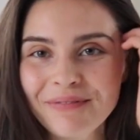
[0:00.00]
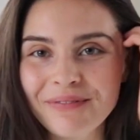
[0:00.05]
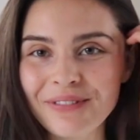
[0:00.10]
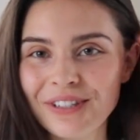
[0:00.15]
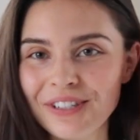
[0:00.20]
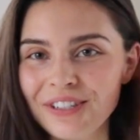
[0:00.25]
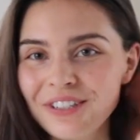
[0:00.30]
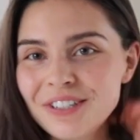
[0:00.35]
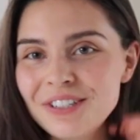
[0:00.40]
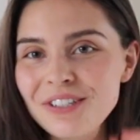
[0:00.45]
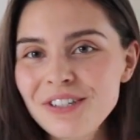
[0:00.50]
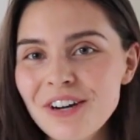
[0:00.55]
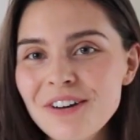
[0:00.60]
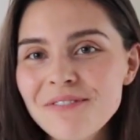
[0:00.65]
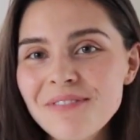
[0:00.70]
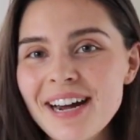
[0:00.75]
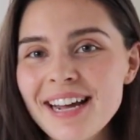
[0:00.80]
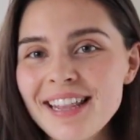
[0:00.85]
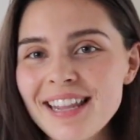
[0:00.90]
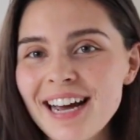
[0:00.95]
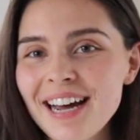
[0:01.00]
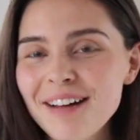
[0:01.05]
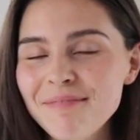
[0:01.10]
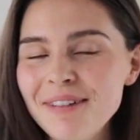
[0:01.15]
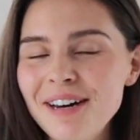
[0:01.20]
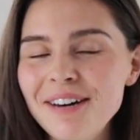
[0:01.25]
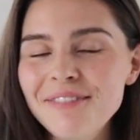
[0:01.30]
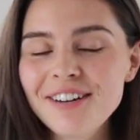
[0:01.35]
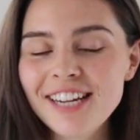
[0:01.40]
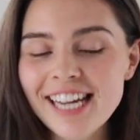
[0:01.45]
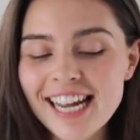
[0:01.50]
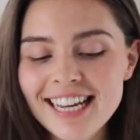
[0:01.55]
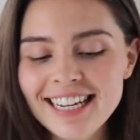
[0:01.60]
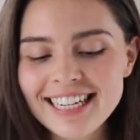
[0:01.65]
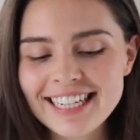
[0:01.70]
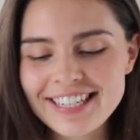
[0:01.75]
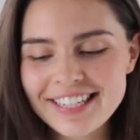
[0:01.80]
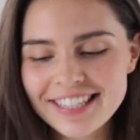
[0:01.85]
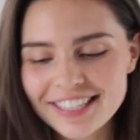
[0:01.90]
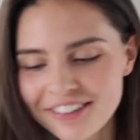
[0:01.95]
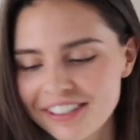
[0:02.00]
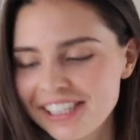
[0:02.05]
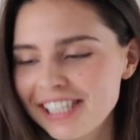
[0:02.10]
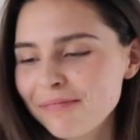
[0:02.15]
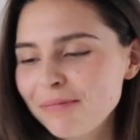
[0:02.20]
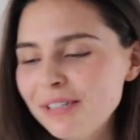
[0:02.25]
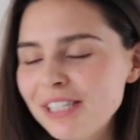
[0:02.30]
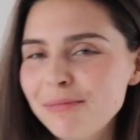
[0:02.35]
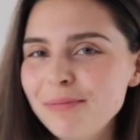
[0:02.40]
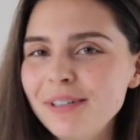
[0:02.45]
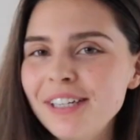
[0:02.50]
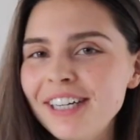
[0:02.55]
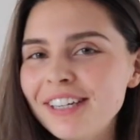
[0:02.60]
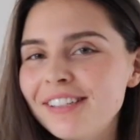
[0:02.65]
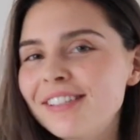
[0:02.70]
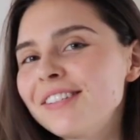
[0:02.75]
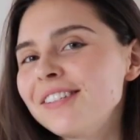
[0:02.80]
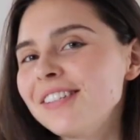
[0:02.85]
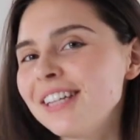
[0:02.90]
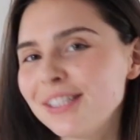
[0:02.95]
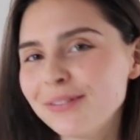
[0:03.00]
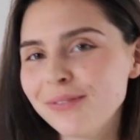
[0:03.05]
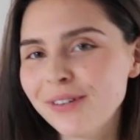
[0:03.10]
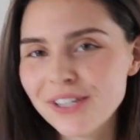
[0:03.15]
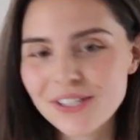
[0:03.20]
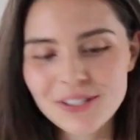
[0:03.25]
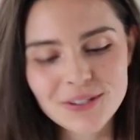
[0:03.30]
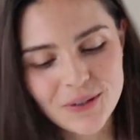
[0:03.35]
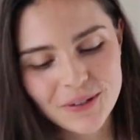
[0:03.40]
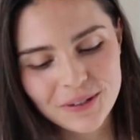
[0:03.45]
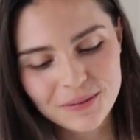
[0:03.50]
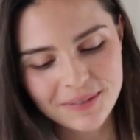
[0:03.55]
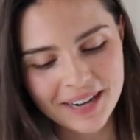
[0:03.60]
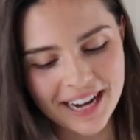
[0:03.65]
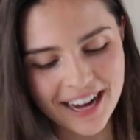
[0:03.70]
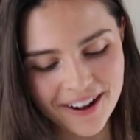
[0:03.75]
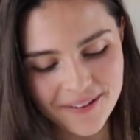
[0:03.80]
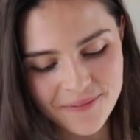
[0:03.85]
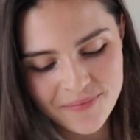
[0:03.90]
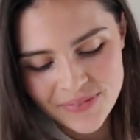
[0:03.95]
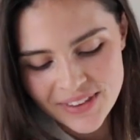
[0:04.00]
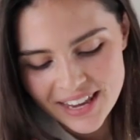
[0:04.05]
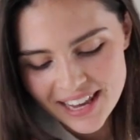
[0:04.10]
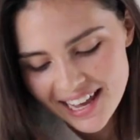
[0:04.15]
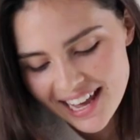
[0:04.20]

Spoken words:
So just don't mind that, but we're getting into the Christmas spirit, so that's what it's all about.